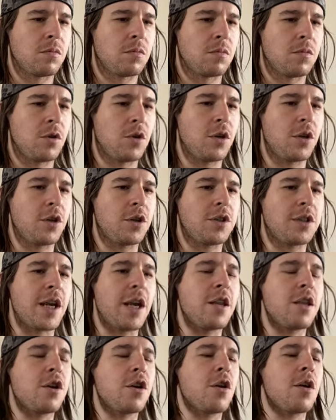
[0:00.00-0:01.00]
You're
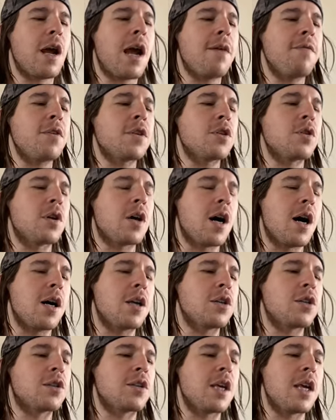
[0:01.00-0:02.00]
saying you're having to
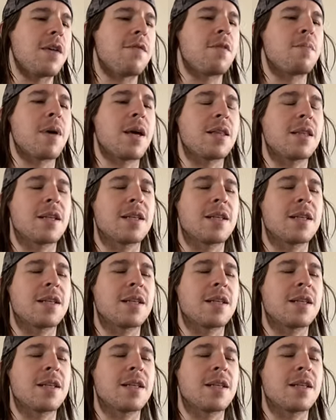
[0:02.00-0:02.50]
consciously even make the